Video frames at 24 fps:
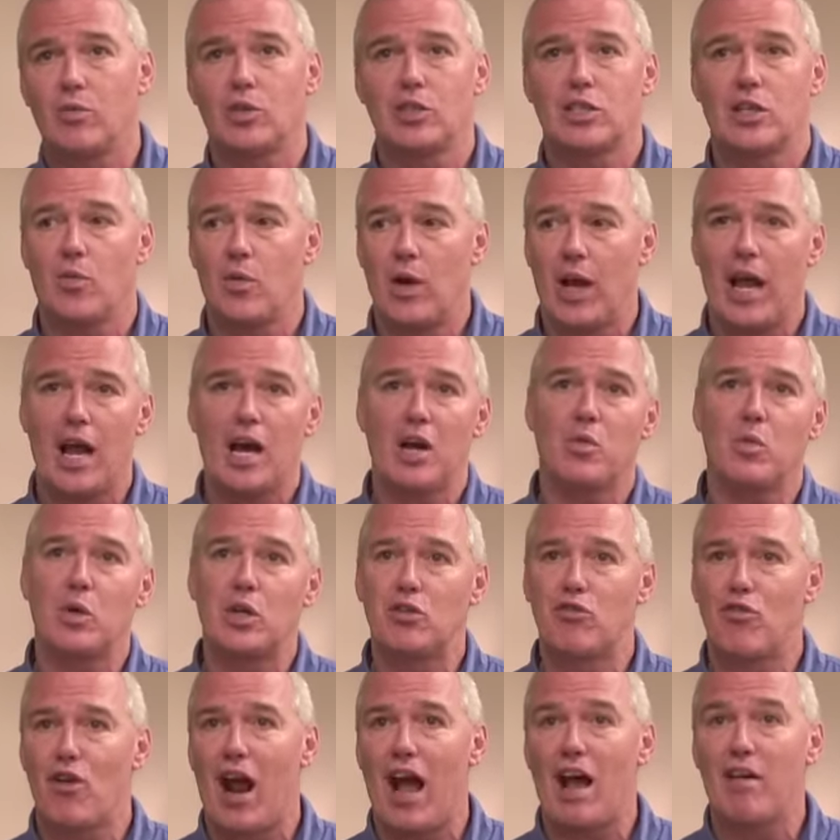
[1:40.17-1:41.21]
We said, well, how do we
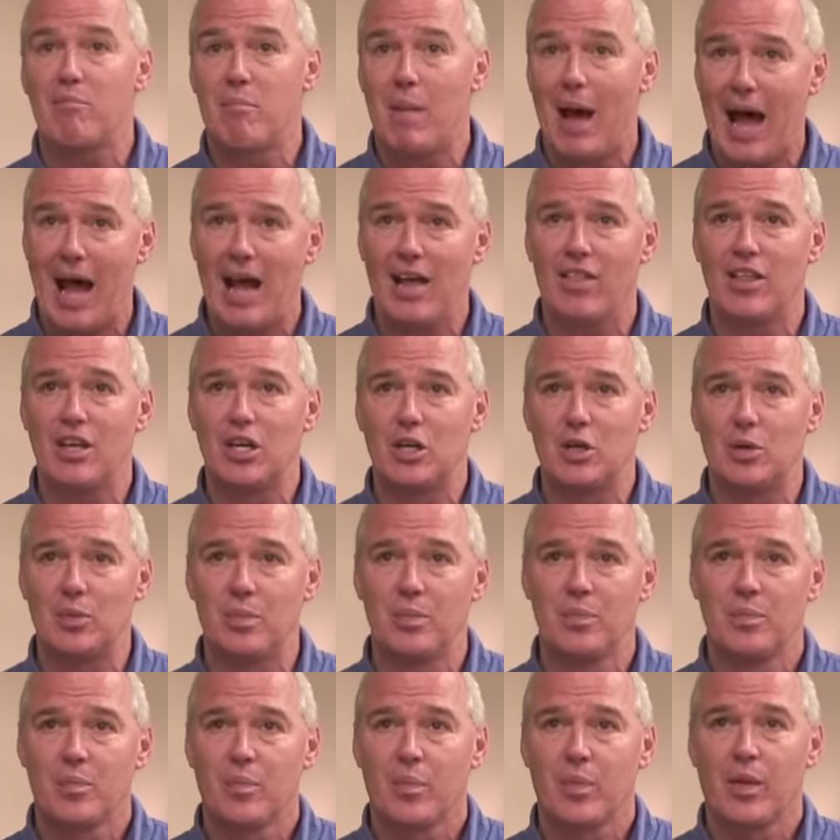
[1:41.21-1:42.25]
drive by
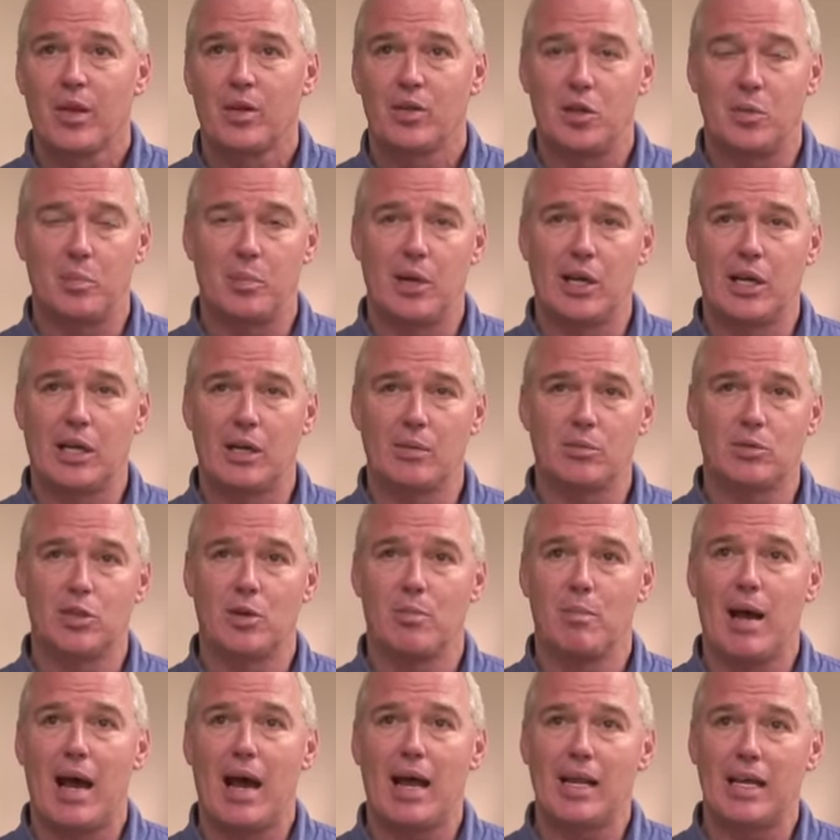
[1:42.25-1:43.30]
them to pick up
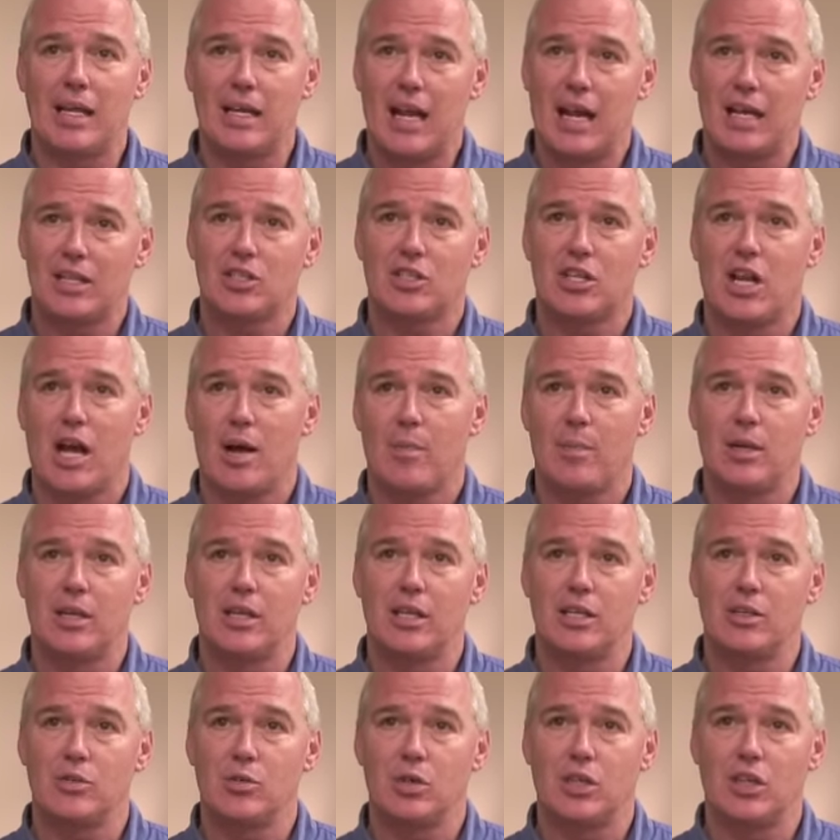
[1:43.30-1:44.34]
somebody and not stop and
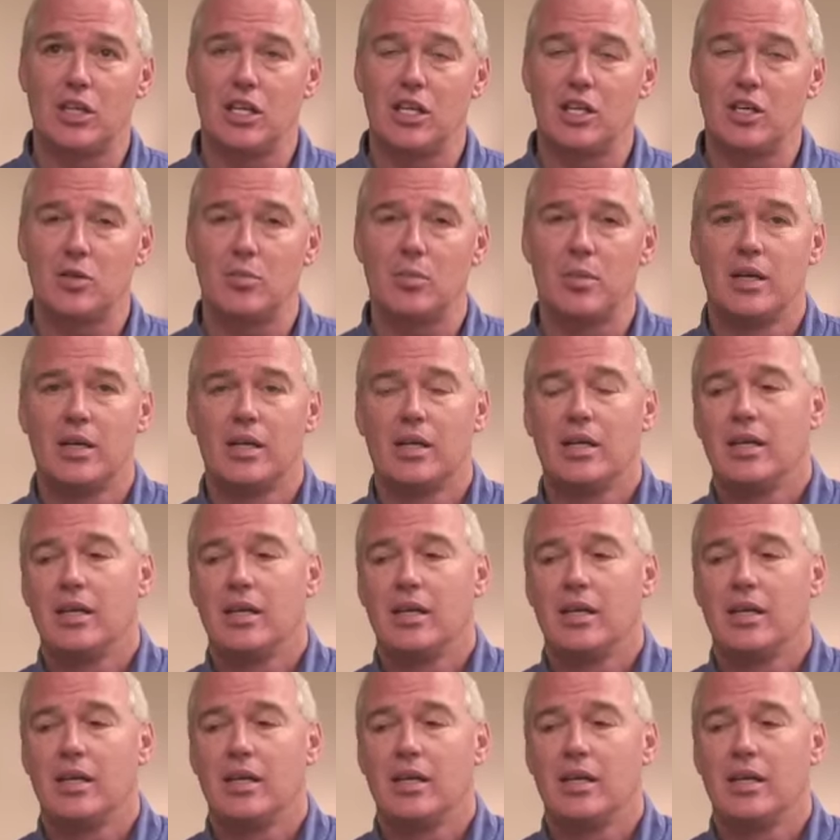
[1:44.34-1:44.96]
deal with them?